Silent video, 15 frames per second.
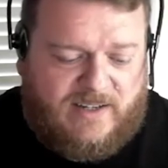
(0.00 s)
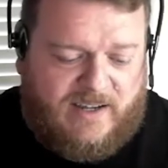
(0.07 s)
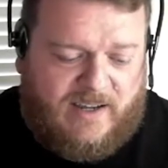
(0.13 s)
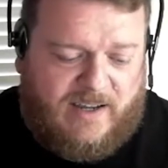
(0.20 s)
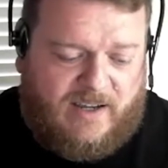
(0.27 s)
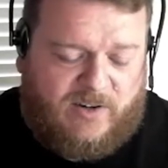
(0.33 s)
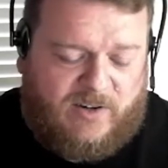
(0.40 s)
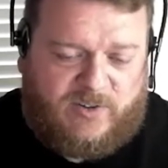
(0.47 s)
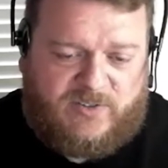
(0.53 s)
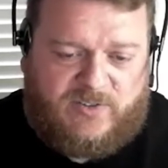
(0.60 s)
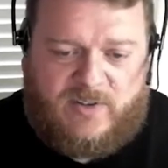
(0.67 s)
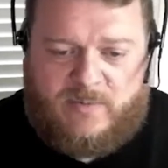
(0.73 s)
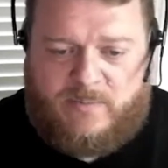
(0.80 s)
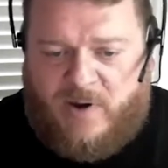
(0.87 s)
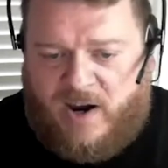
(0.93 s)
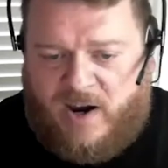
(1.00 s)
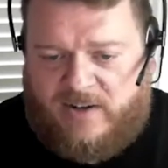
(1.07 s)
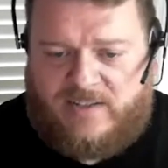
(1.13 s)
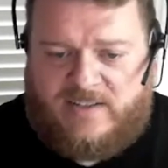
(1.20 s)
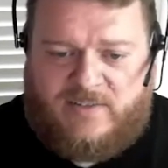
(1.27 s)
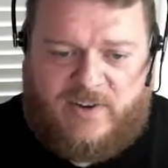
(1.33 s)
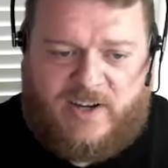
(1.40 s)
across the
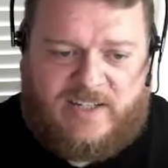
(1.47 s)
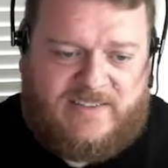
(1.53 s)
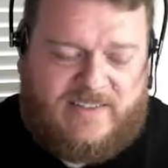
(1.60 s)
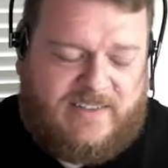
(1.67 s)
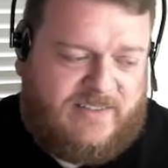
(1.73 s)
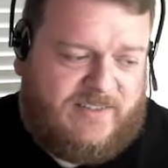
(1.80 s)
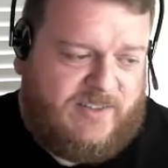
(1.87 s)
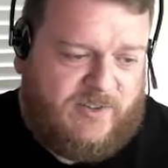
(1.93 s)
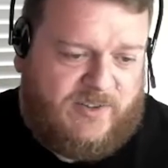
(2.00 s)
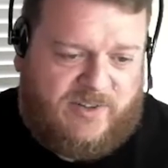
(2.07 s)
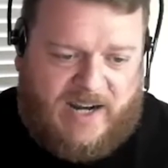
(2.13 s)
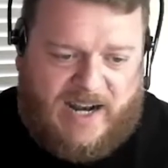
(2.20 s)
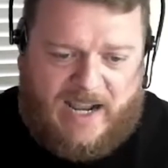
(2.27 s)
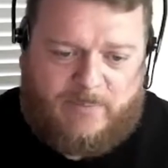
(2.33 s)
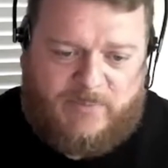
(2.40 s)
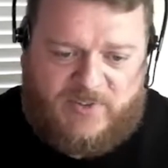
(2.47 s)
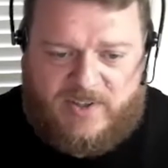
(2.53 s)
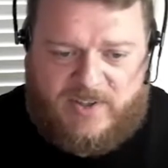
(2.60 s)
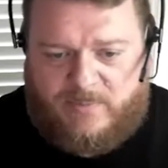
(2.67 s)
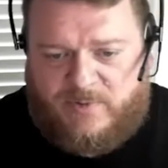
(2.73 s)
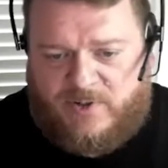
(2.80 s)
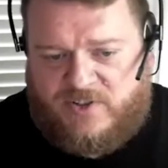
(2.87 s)
pirate devices, their apps
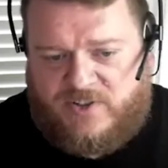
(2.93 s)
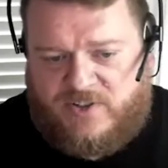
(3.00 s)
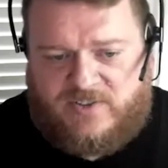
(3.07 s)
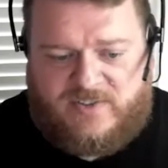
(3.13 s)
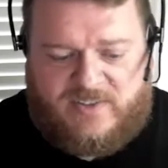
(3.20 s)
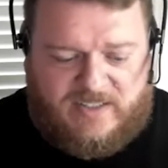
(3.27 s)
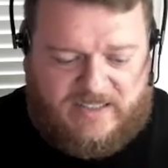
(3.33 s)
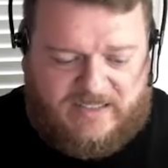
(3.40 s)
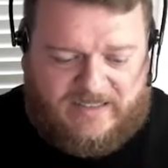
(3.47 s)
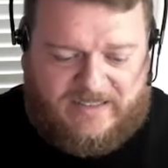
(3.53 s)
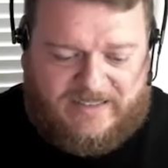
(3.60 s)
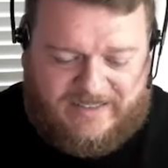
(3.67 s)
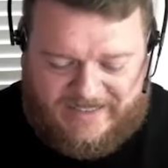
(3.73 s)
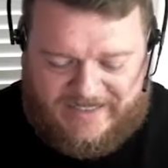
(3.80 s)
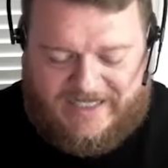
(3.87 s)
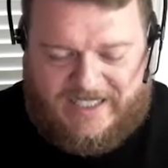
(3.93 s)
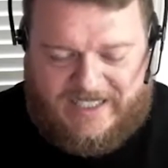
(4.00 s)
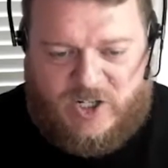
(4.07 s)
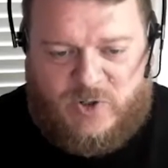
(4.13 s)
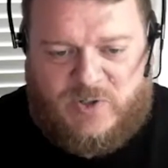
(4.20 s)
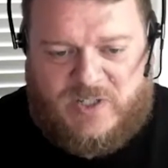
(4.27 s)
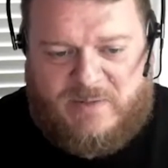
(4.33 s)
that they produce, the little
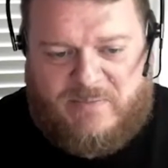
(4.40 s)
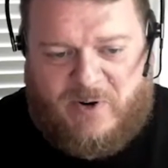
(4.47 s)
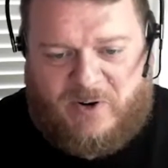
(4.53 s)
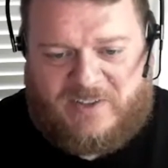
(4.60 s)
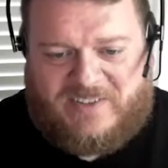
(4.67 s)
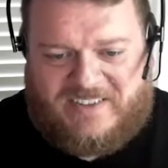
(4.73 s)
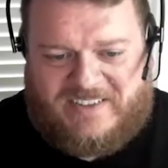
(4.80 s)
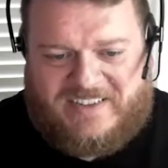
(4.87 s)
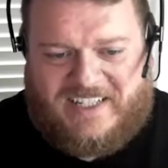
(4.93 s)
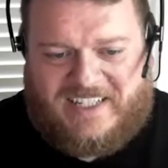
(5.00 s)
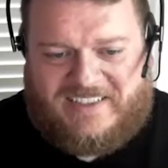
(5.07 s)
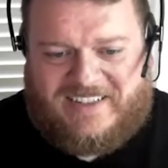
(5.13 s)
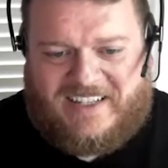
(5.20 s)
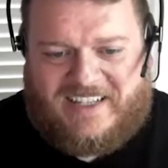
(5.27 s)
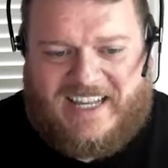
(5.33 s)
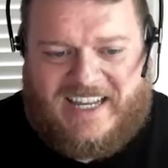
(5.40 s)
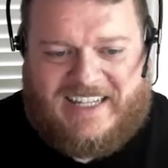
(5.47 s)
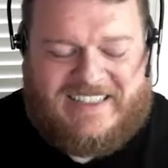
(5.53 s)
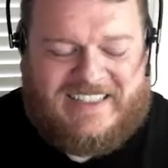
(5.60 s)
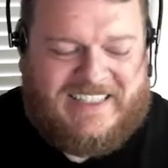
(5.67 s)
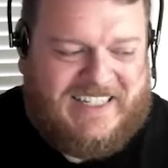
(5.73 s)
Cody boxes and things like that,